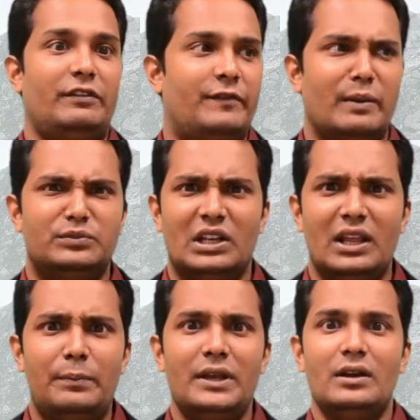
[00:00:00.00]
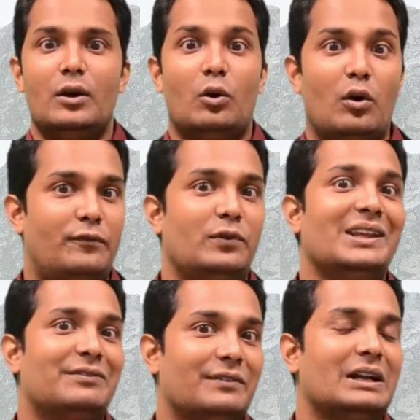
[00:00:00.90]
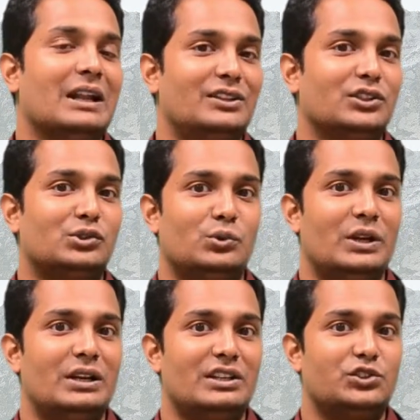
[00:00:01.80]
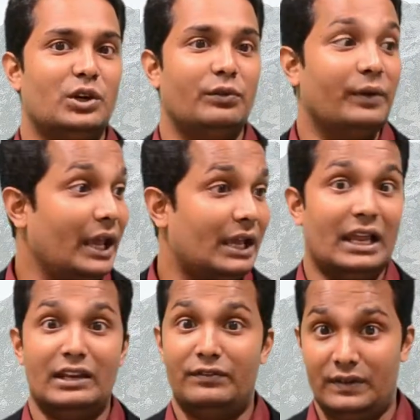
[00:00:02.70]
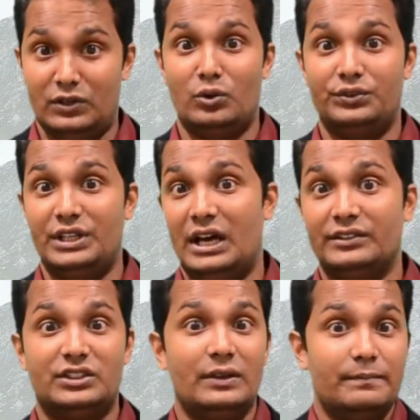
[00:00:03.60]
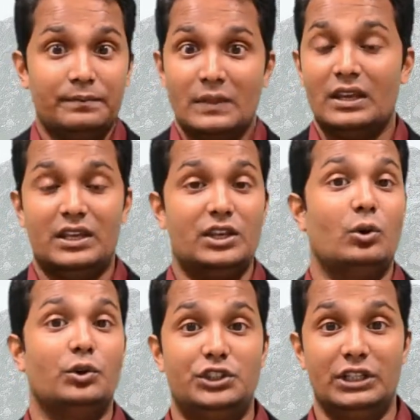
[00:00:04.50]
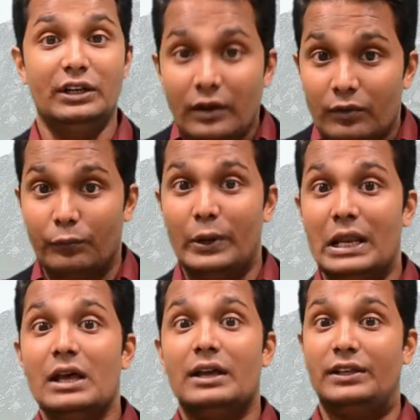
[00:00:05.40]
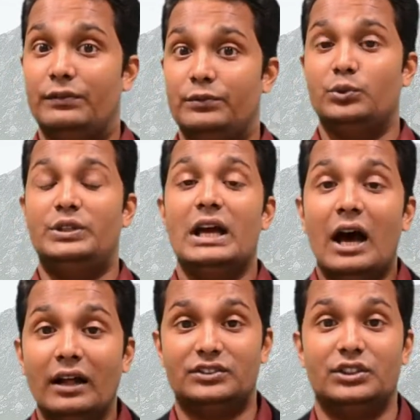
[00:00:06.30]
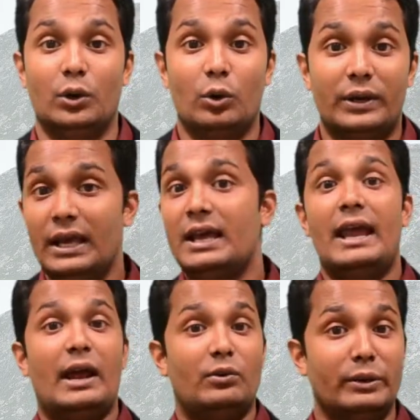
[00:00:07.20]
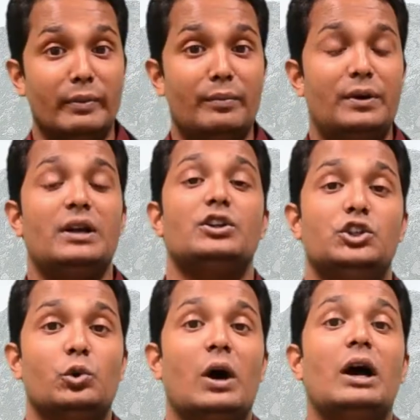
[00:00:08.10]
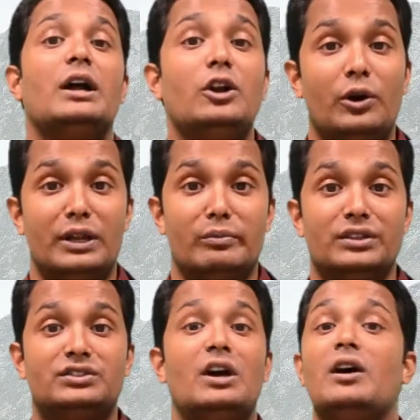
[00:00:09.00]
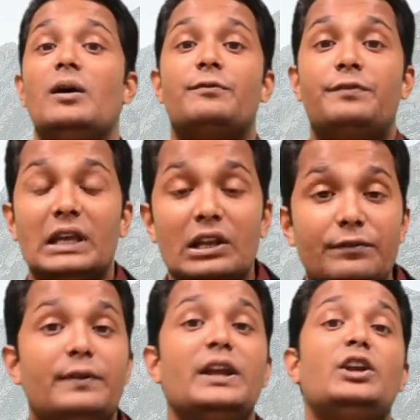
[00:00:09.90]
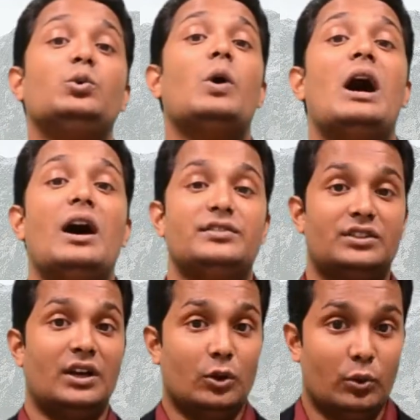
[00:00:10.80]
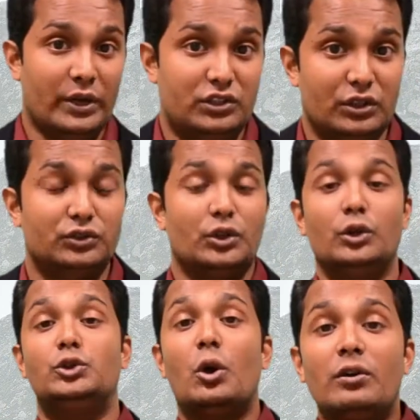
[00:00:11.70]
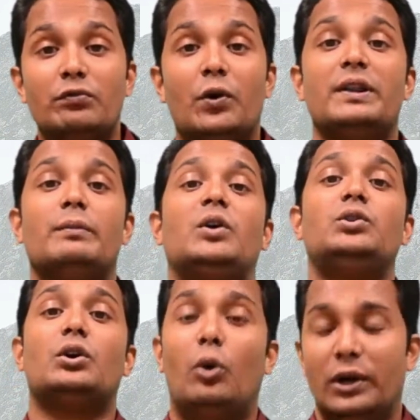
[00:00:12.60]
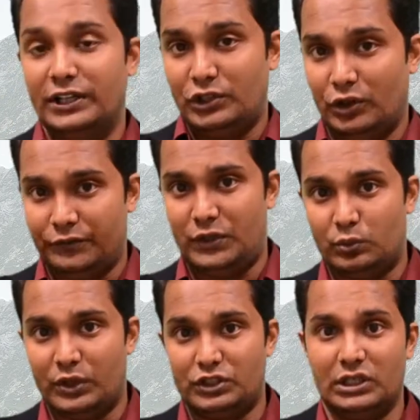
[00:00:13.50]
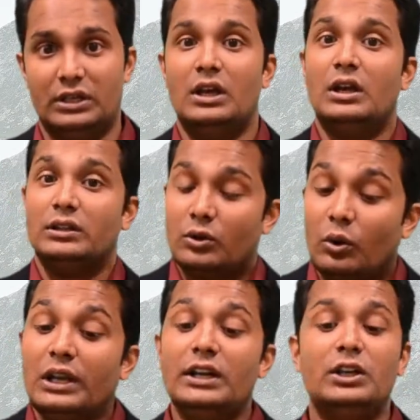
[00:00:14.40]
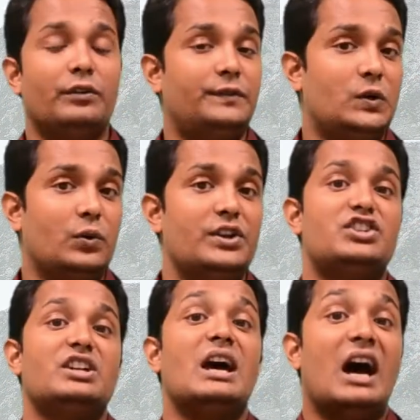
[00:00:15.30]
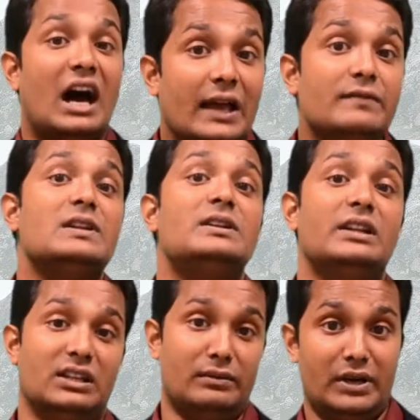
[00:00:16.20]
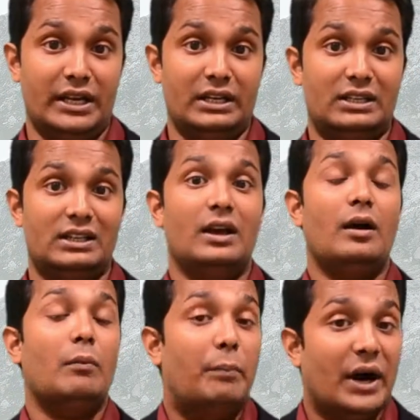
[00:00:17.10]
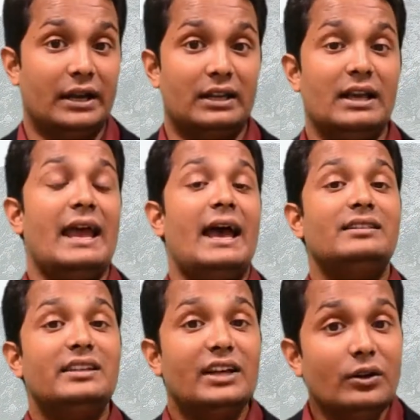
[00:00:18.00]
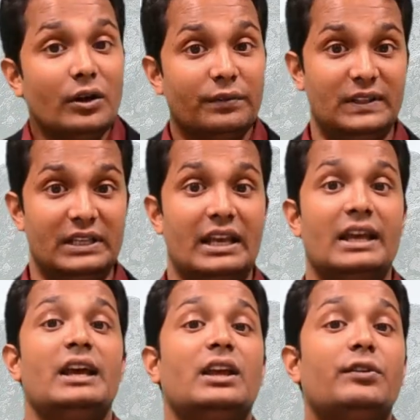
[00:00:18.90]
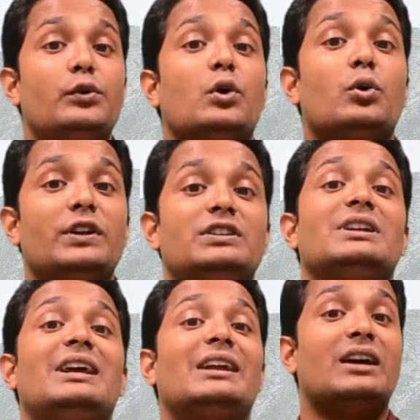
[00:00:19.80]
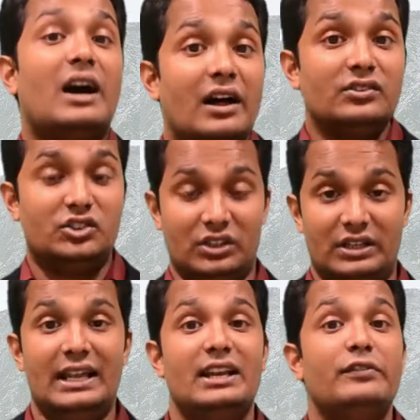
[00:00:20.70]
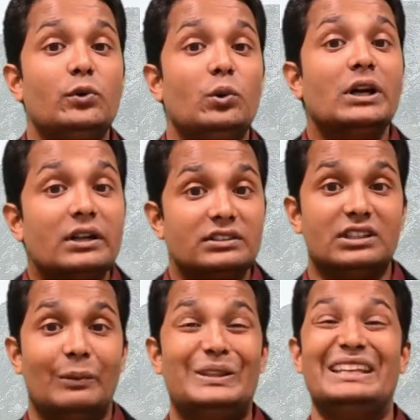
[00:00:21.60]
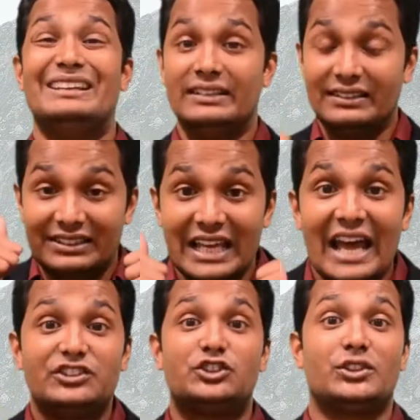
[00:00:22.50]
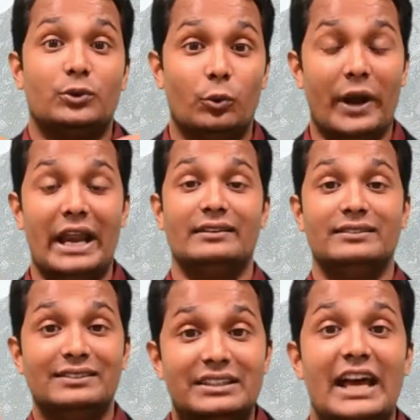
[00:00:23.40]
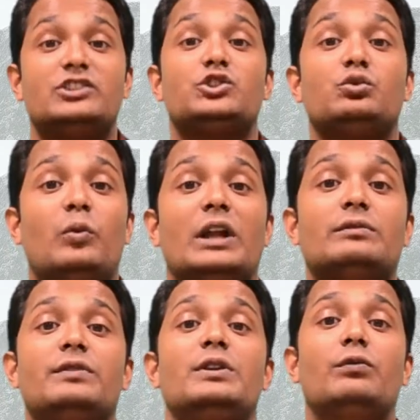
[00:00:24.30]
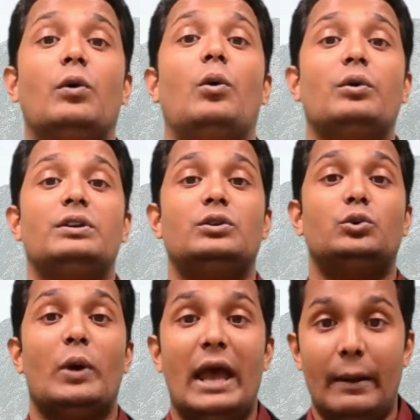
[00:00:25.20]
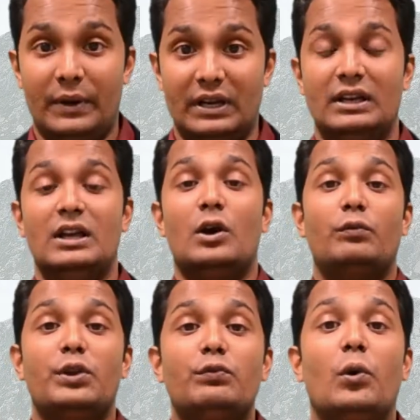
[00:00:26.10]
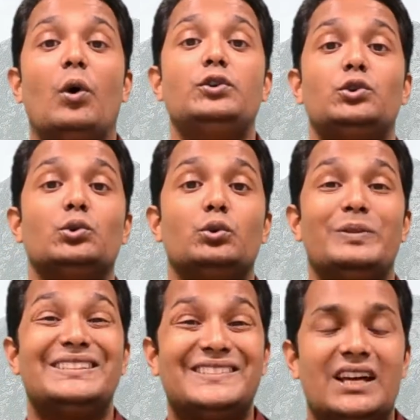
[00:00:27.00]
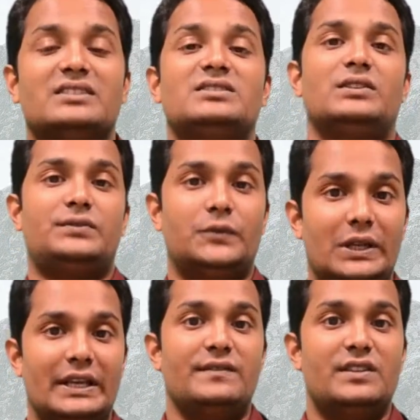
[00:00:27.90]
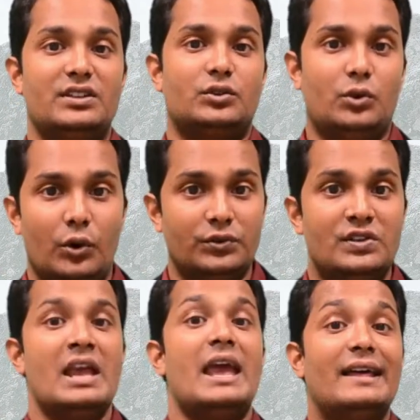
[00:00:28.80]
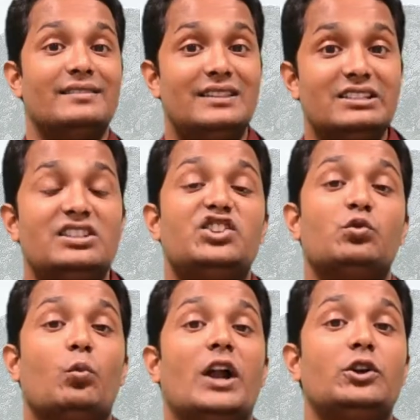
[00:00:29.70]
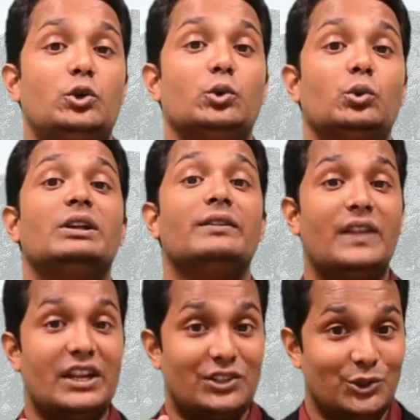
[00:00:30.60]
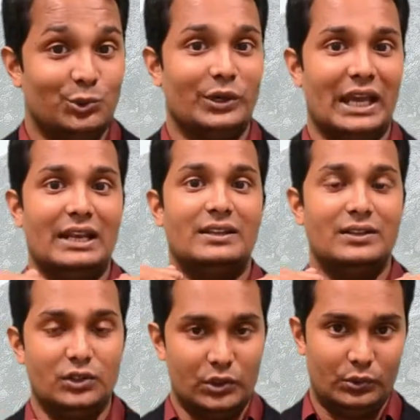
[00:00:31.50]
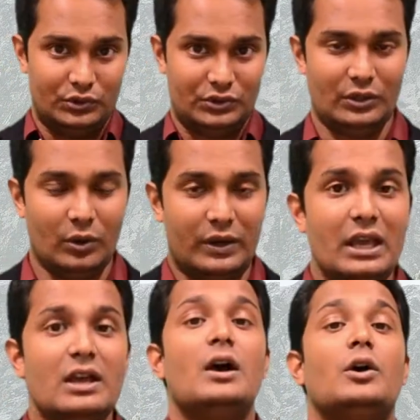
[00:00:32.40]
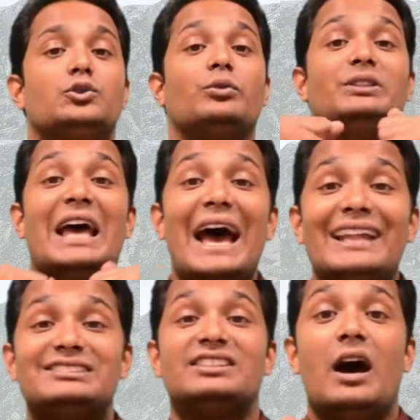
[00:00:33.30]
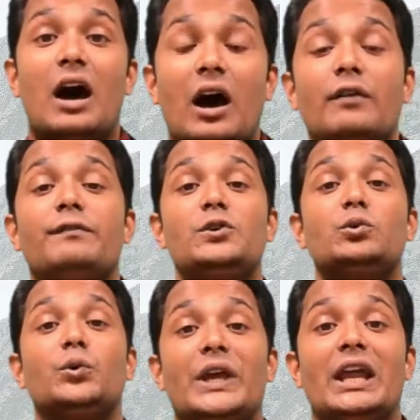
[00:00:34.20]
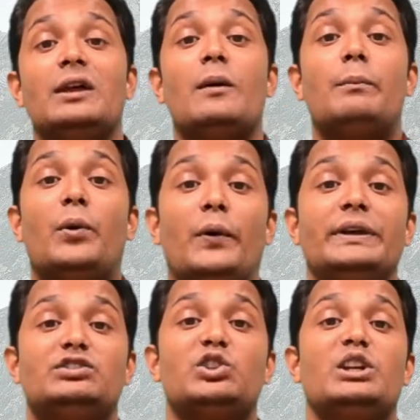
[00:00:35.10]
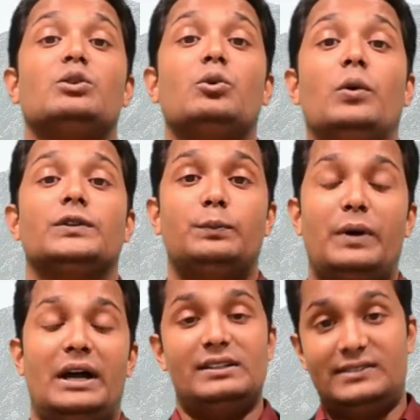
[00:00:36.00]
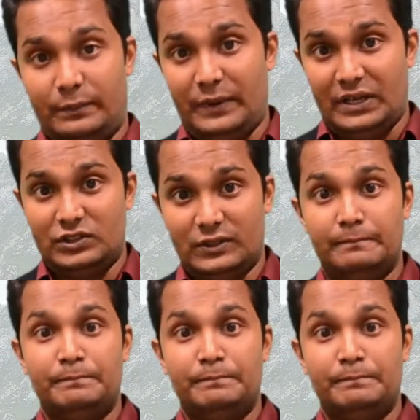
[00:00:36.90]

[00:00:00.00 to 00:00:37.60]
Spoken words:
If I'm sleeping, hopefully if another student is awake and if he knows the answer, he or she will give you the answer, okay? And remember, you are anonymous. Feel free to ask questions. Don't worry about the quality of the question. The quality of the question, I will determine it. But at the end of the day, if your question get answered and if you learn something, that's great. That's what we want to happen. We want you to be successful in this course, and this is one tool that you can use, okay? So that's how you get points in course participation.